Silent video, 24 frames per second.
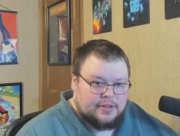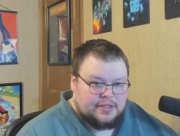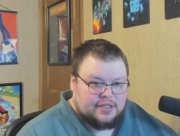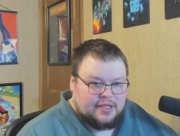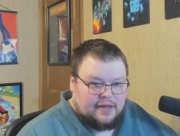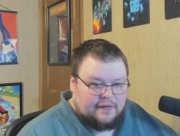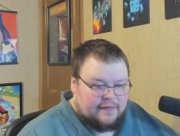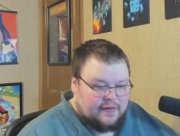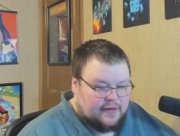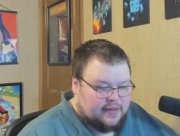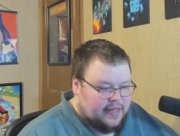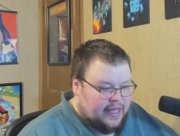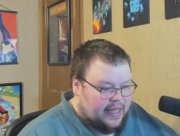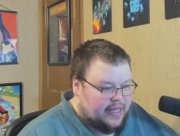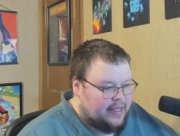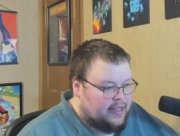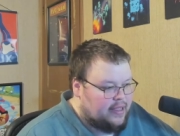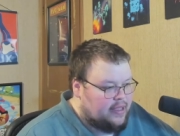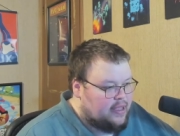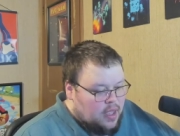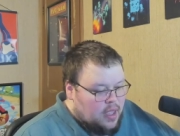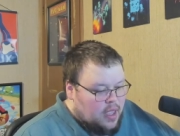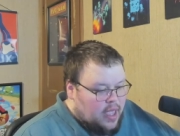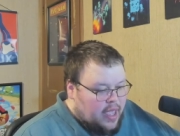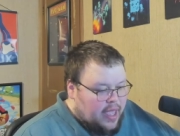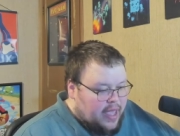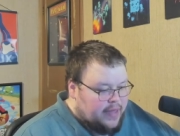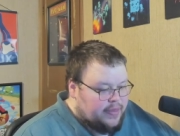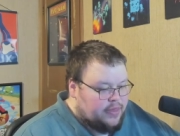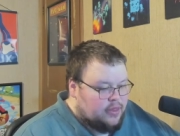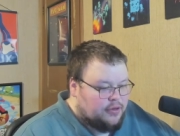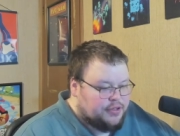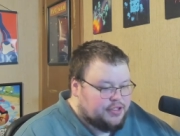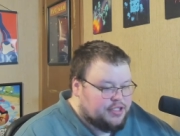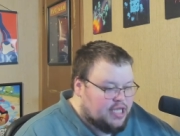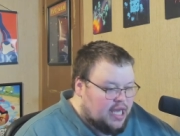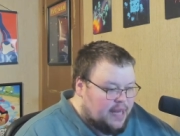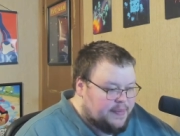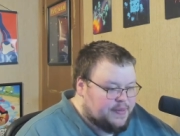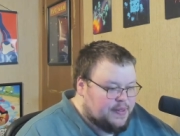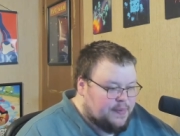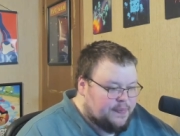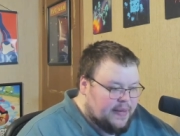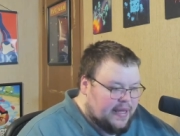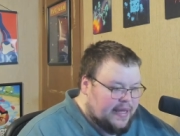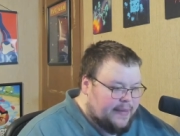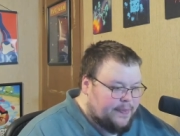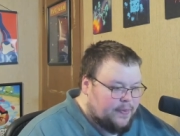and stuff like that. And those
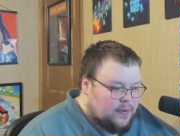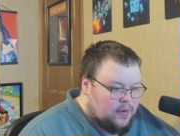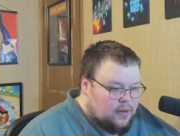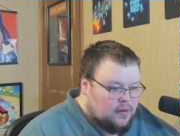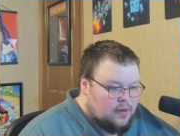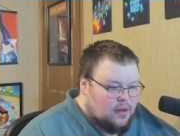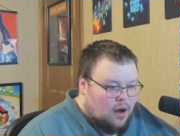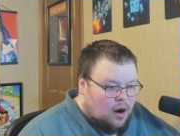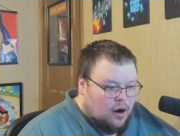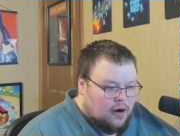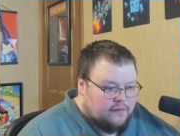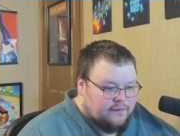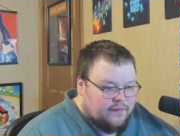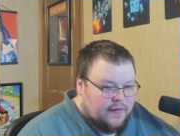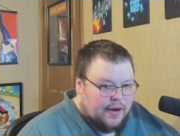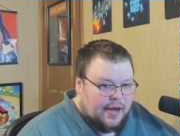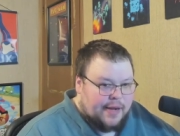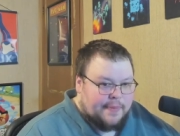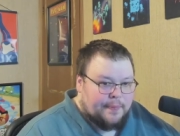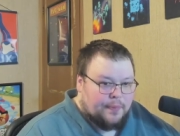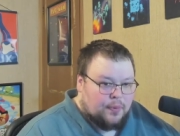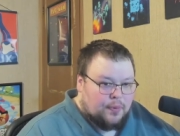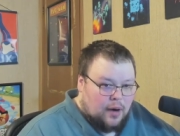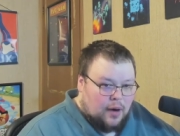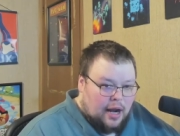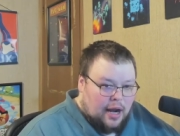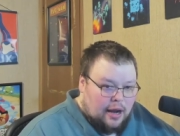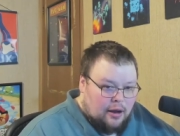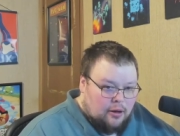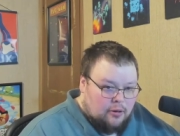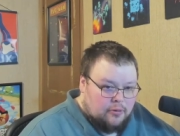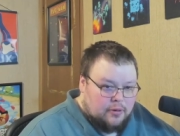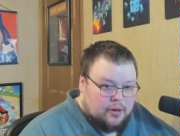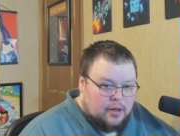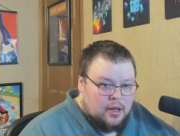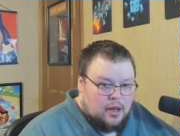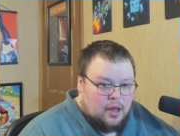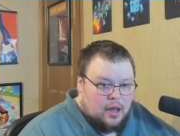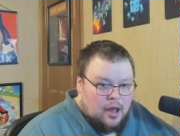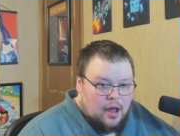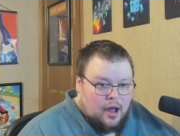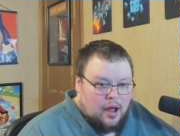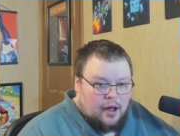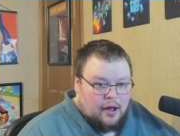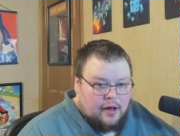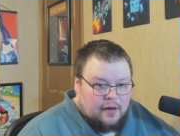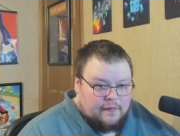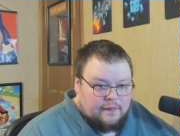types of people are very proud
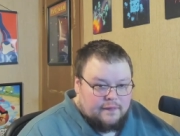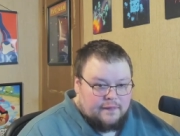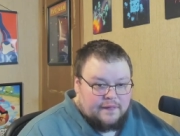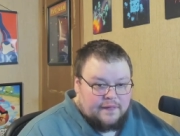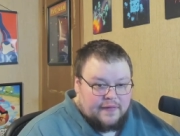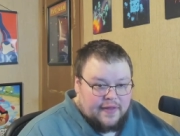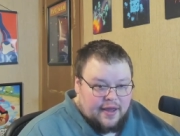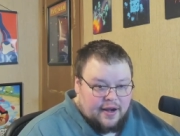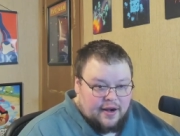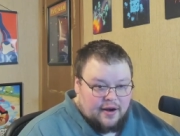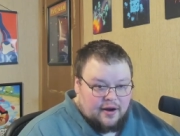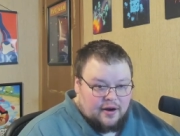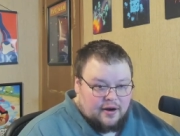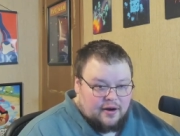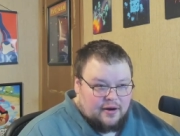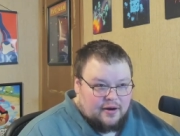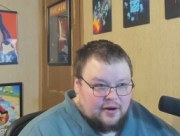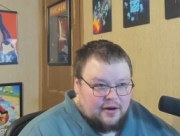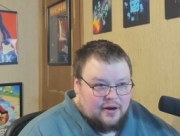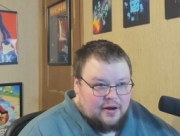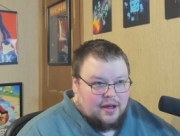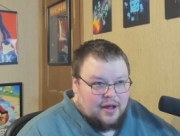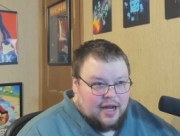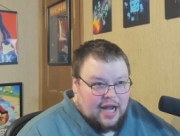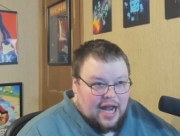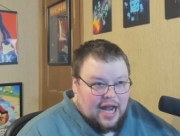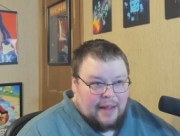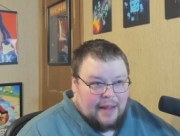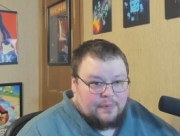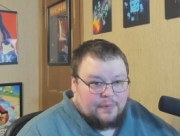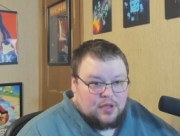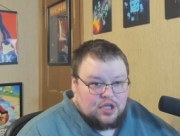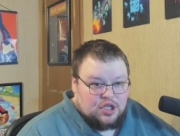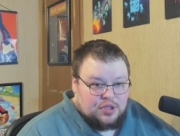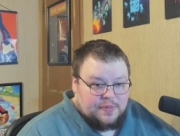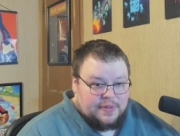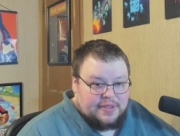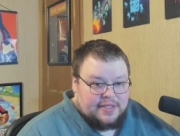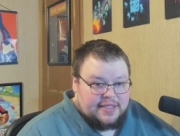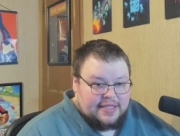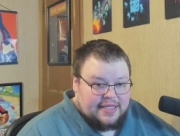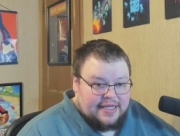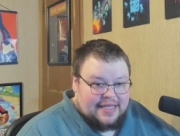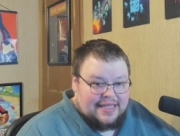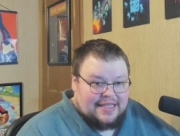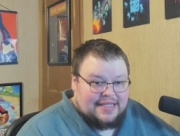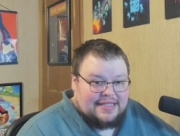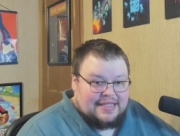of their
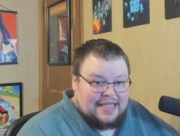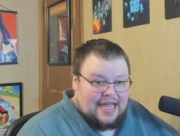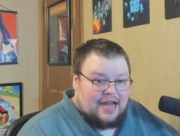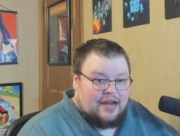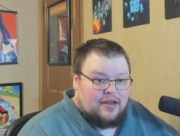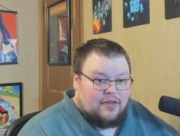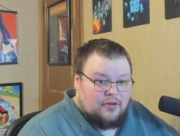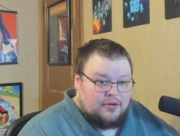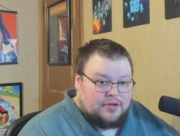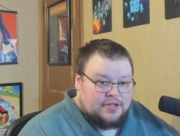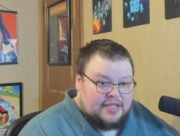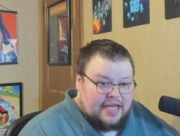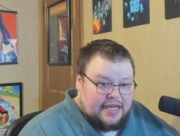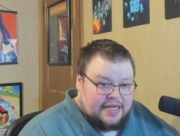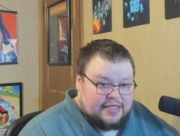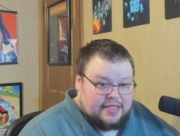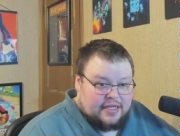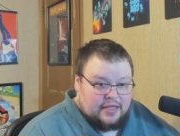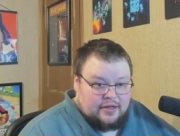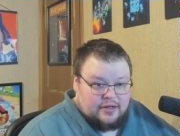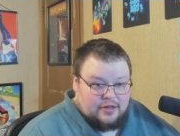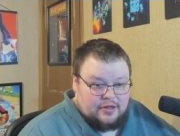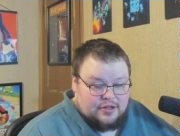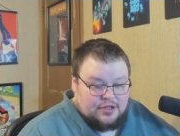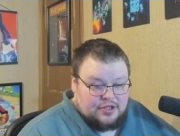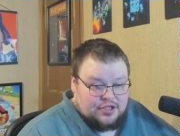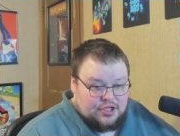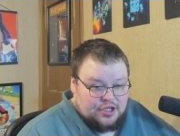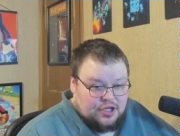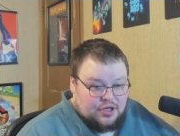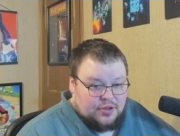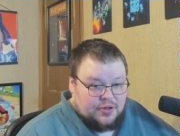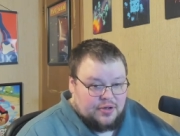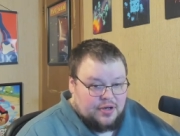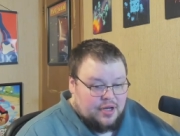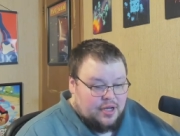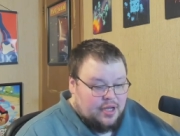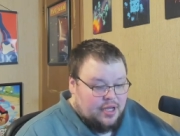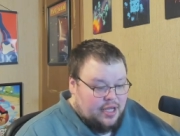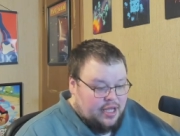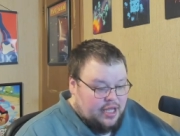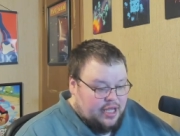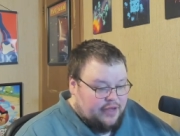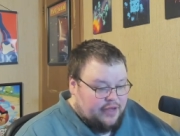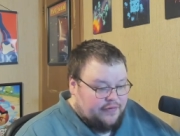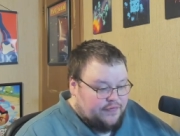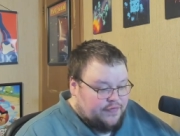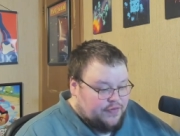accomplishments inside of those text editors. So
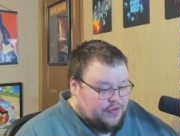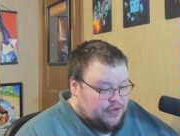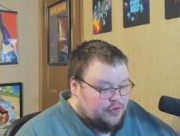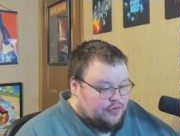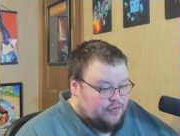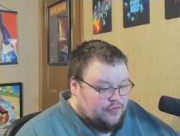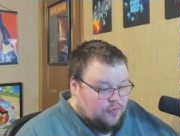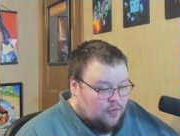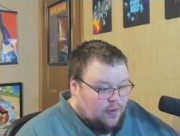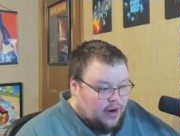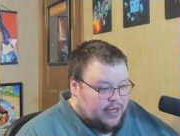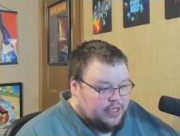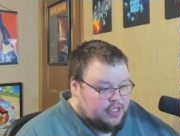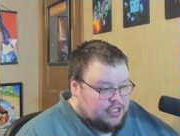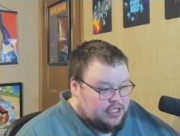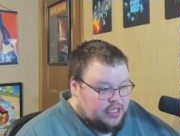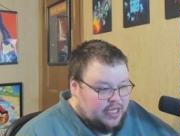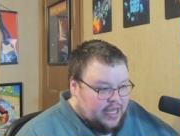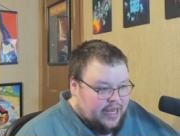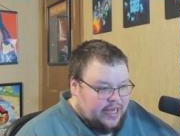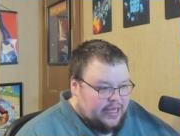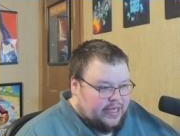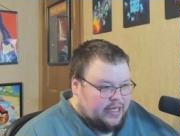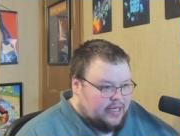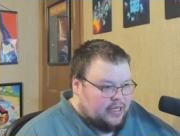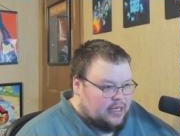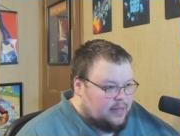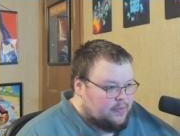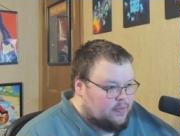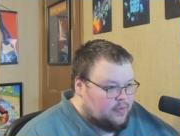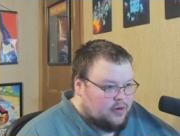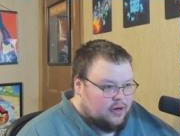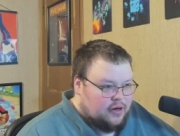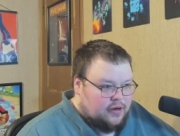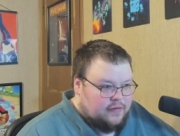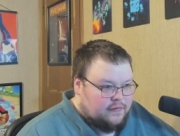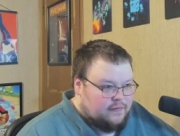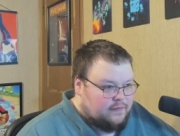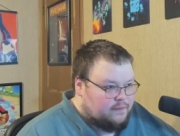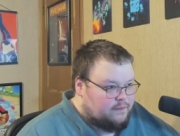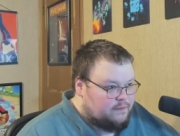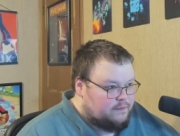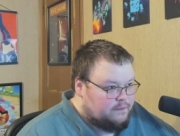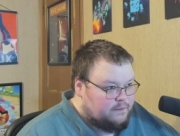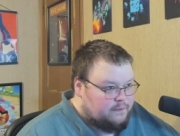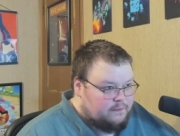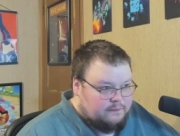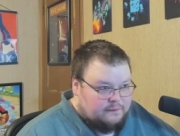if you've watched any number of
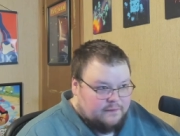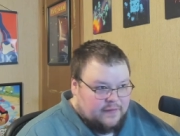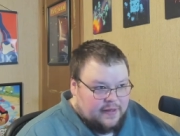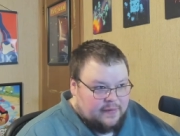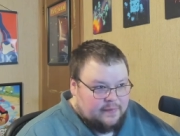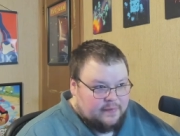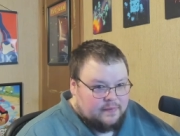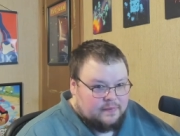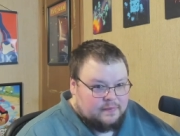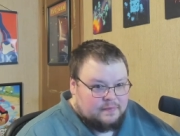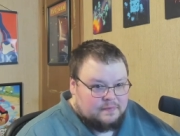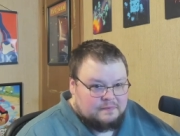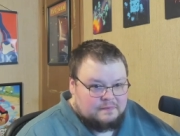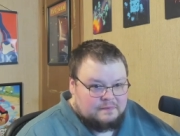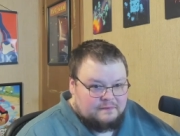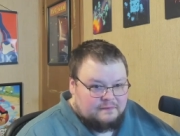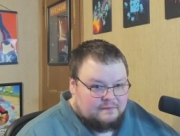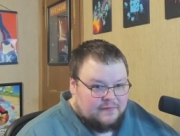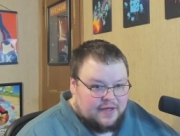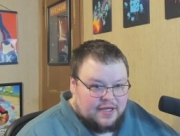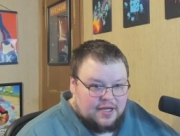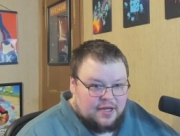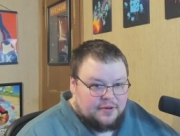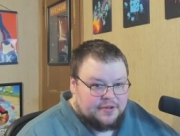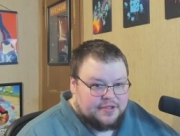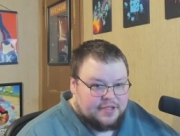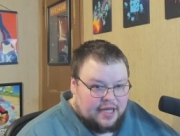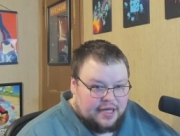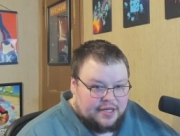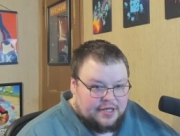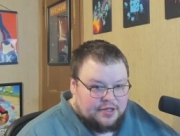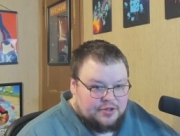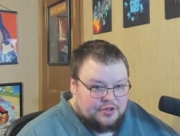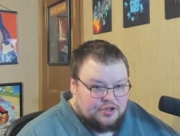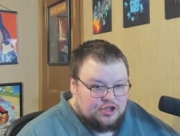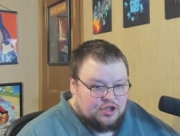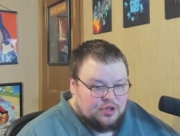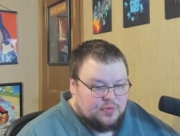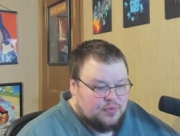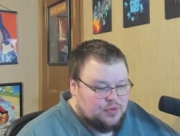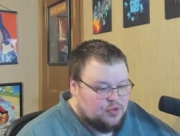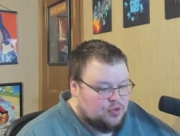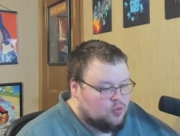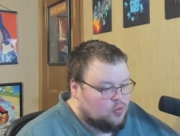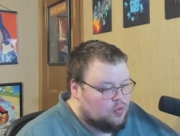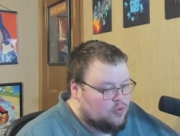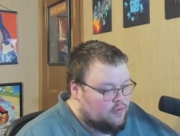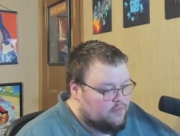Vim videos on YouTube,
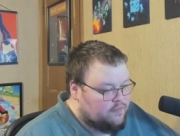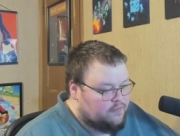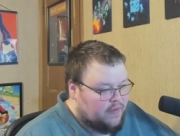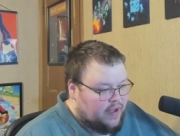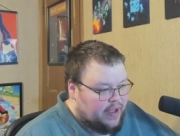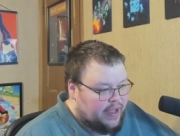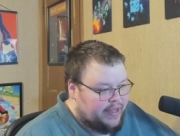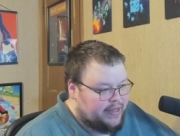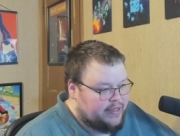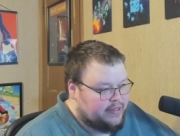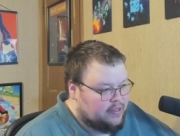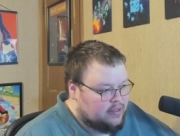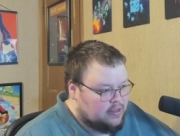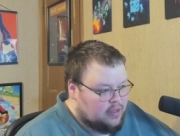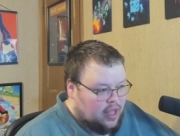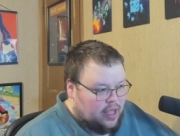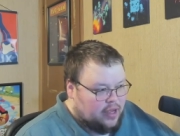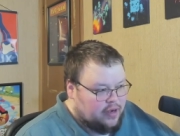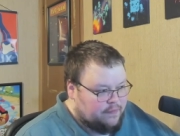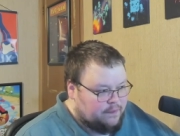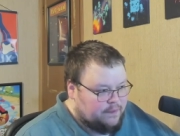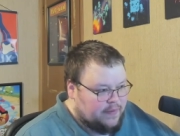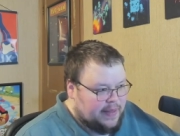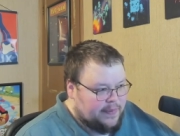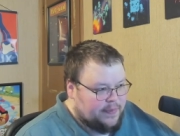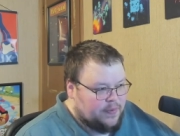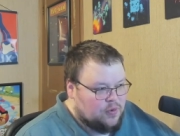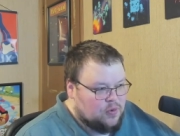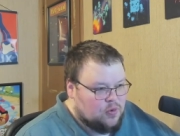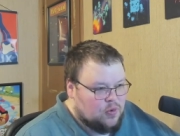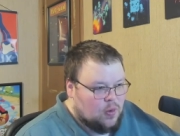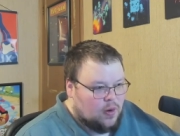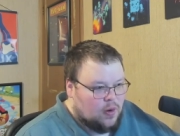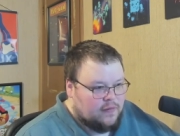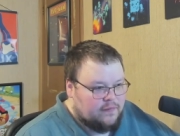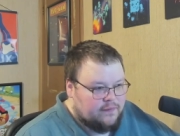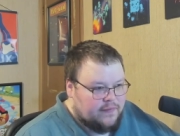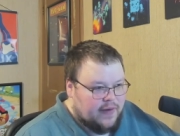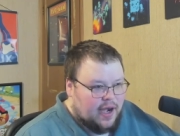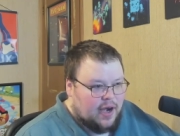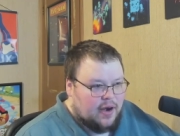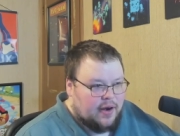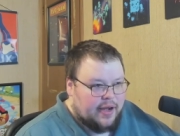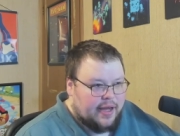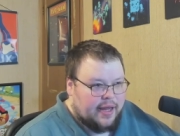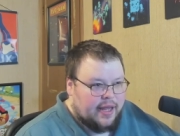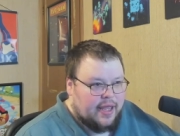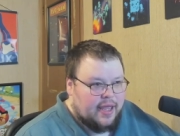you will find a lot of people who are
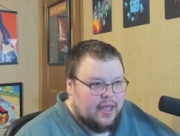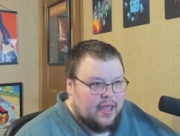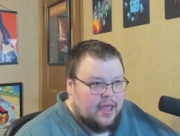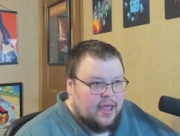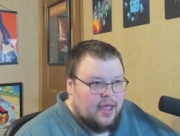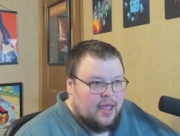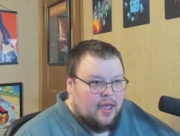very